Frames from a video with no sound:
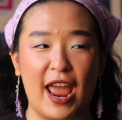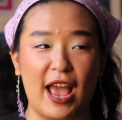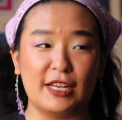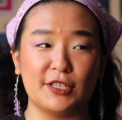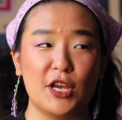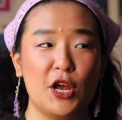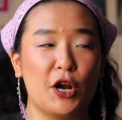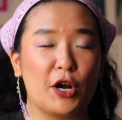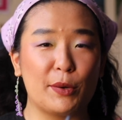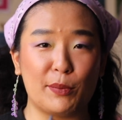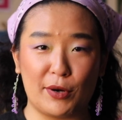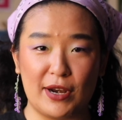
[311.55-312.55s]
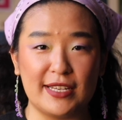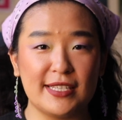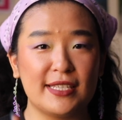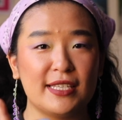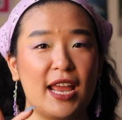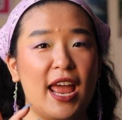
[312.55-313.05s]
And her
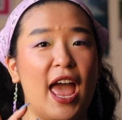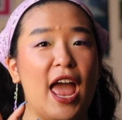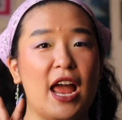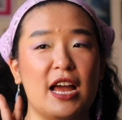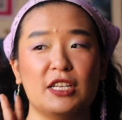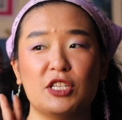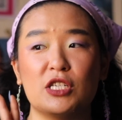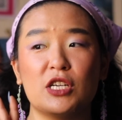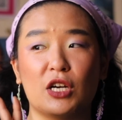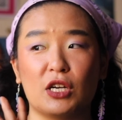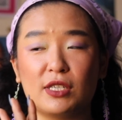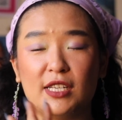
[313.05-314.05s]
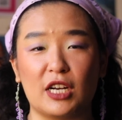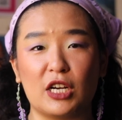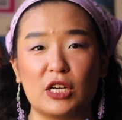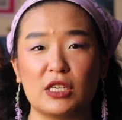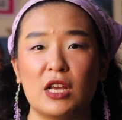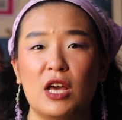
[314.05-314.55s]
prints and her
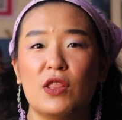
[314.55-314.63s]
stickers,